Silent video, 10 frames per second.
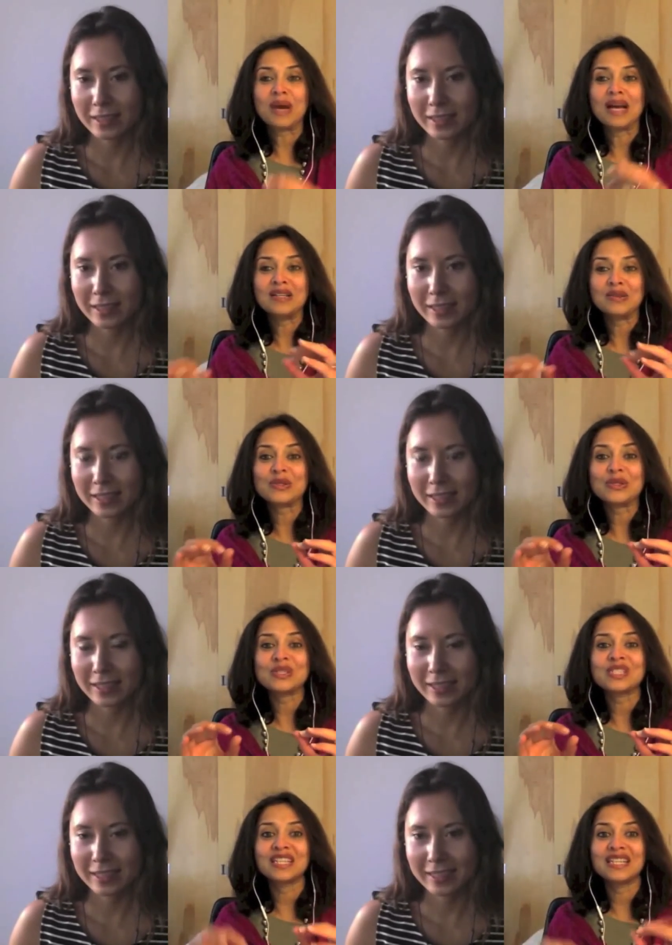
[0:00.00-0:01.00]
Speaker 1: while you,
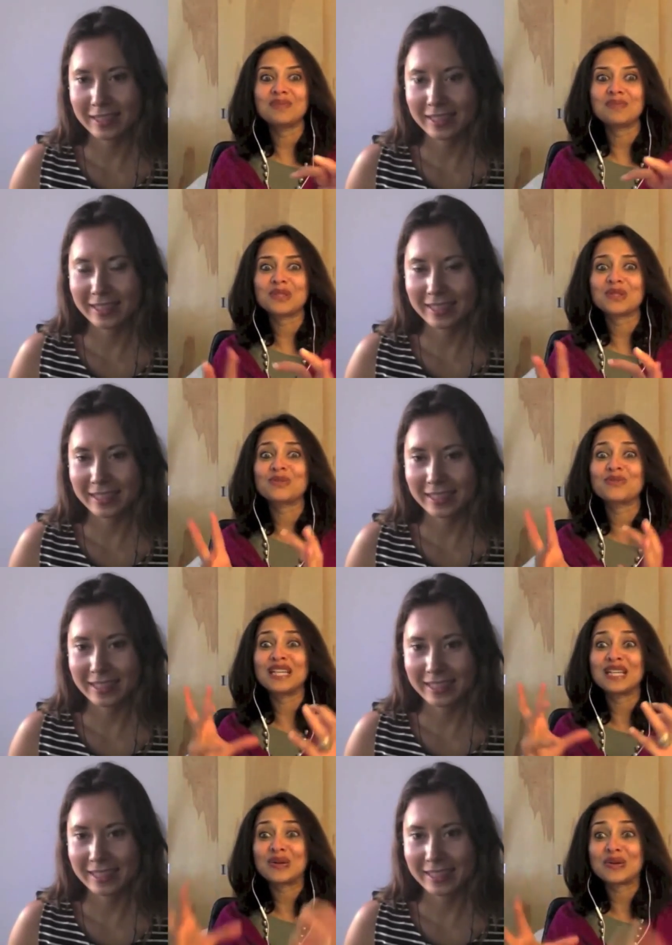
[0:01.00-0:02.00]
you cheat, but you're
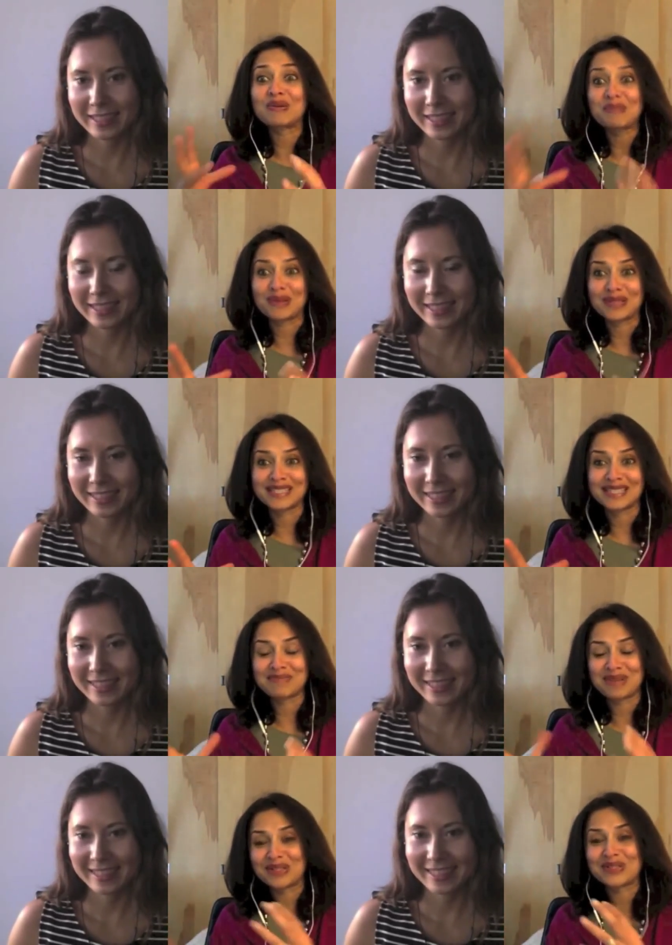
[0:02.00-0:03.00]
feeling good about
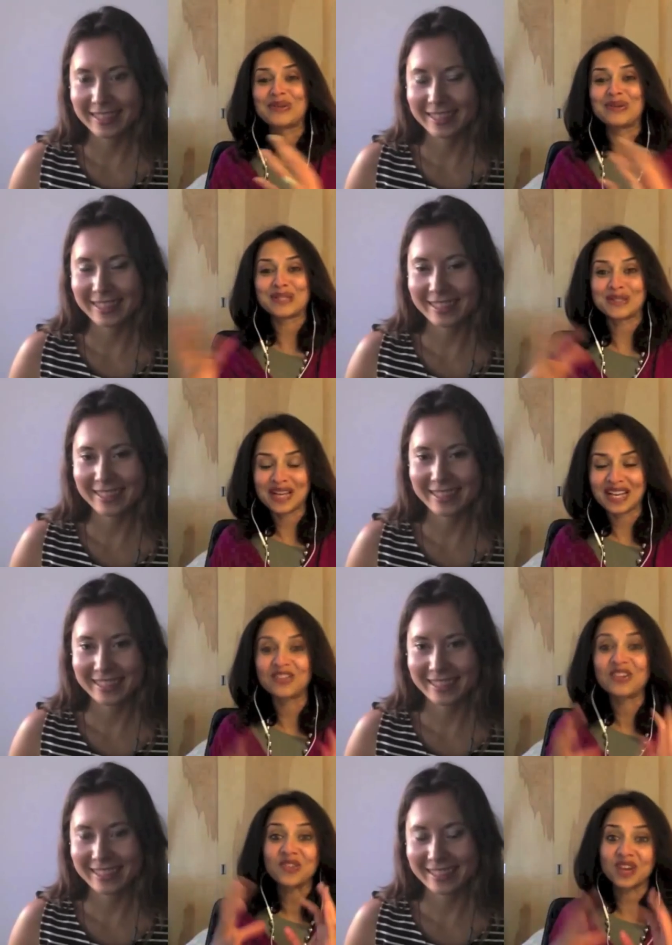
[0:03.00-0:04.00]
cheating because you also
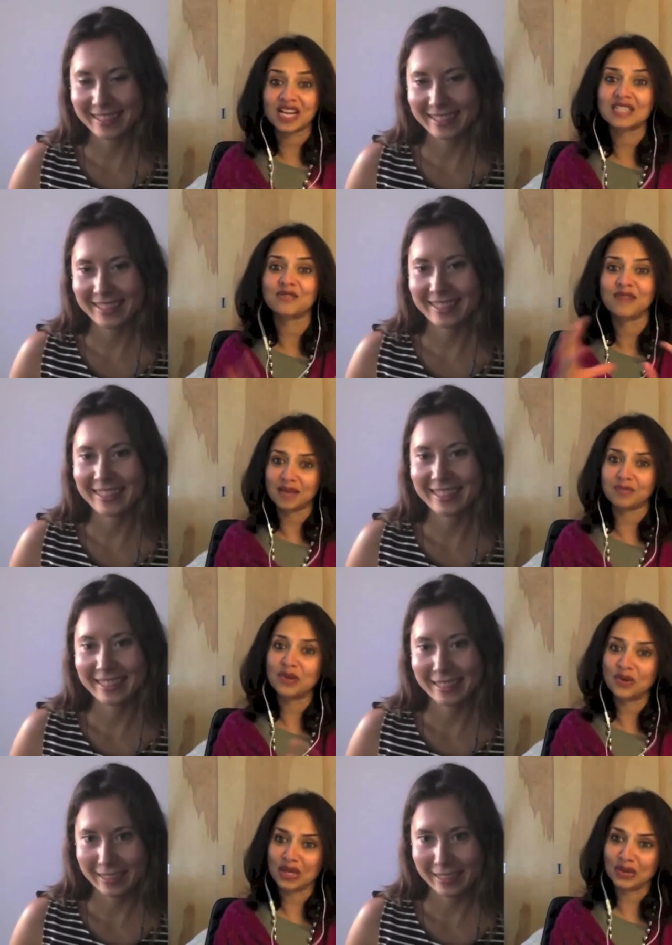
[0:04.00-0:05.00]
have great
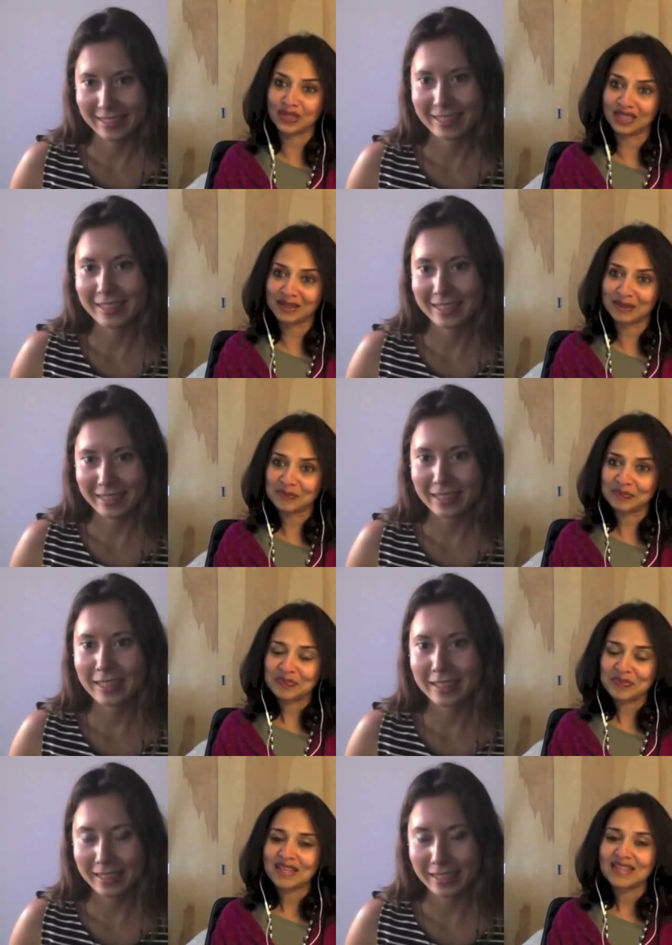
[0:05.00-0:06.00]
fiber going with it.
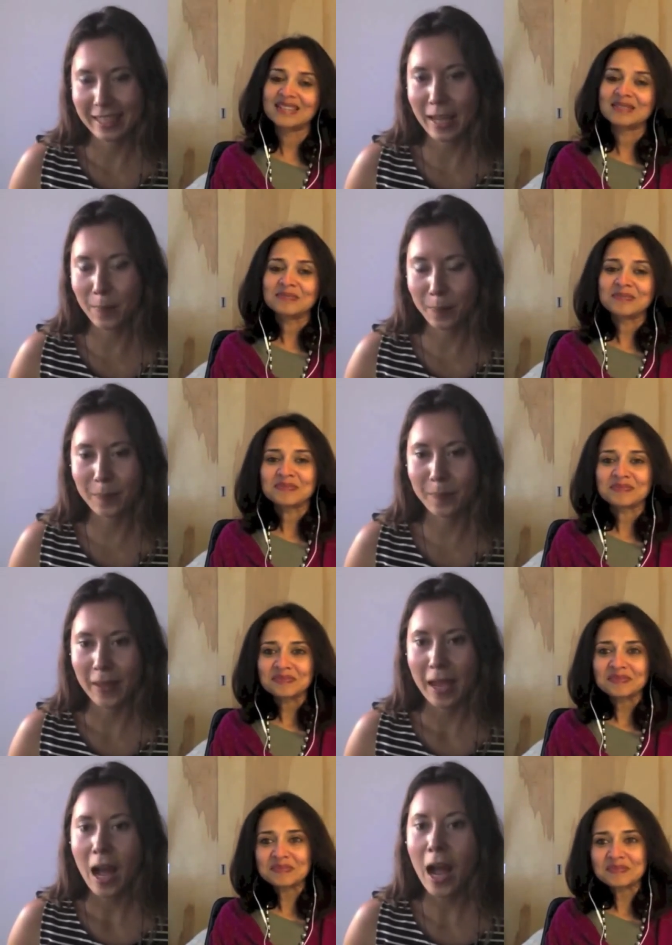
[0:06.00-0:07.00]
Speaker 2: Yep.
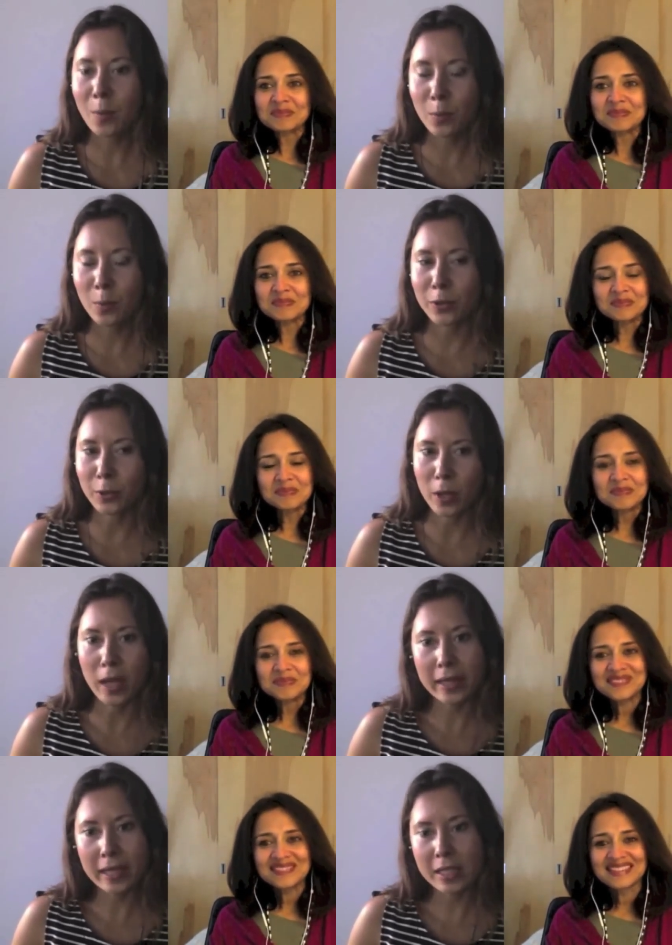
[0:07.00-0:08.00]
I'm with you. I
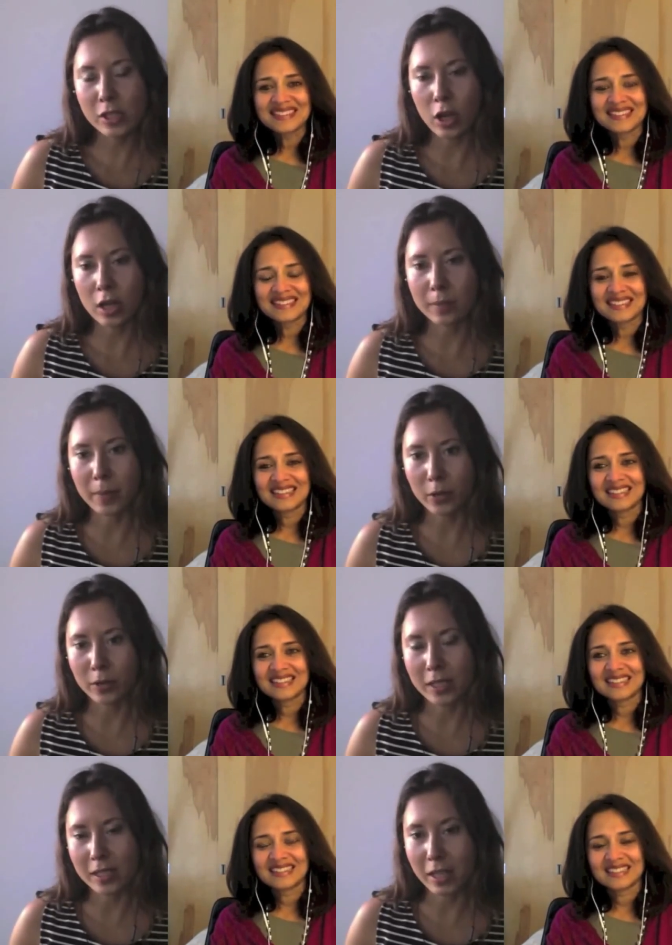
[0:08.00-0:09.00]
think it's not about
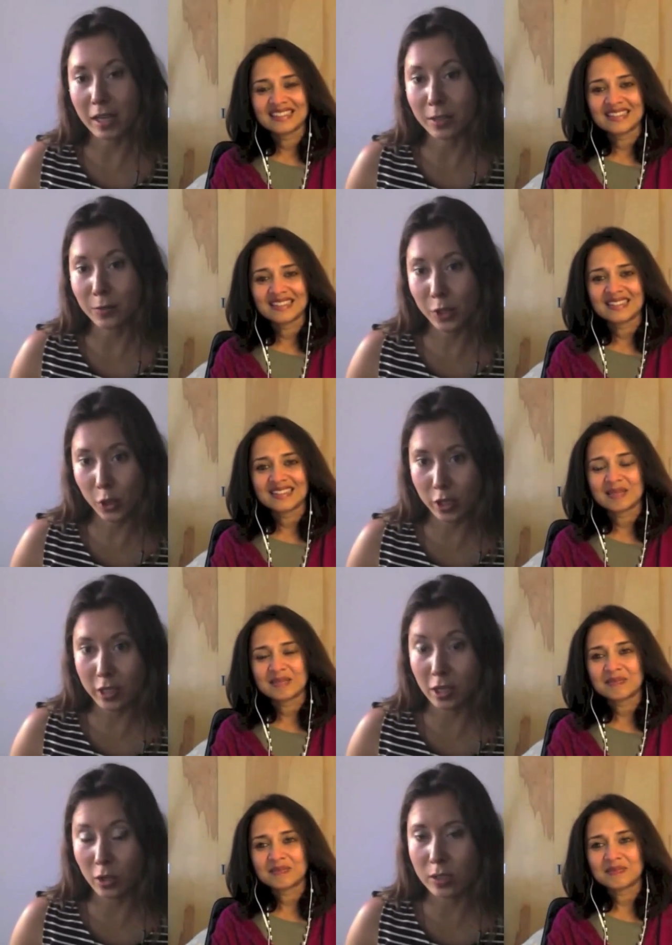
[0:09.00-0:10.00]
necessarily
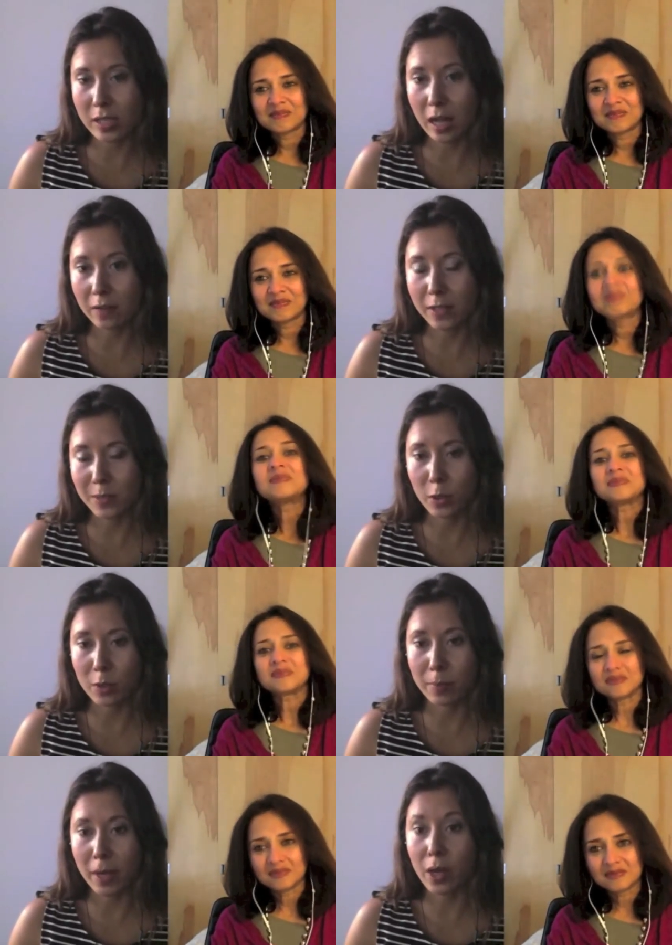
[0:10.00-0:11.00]
restricting yourself. It's more
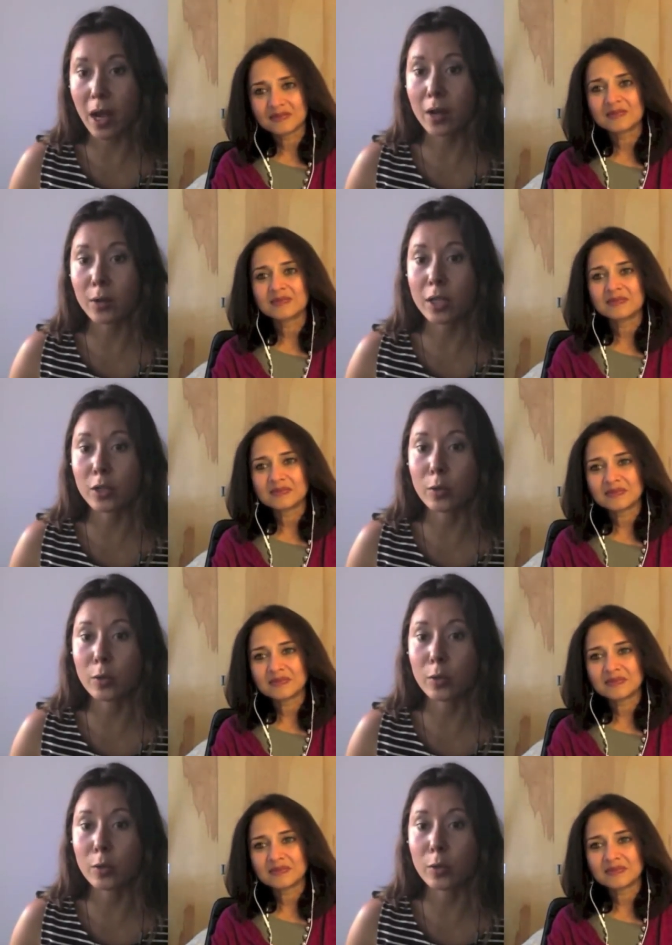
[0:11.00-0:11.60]
about how can you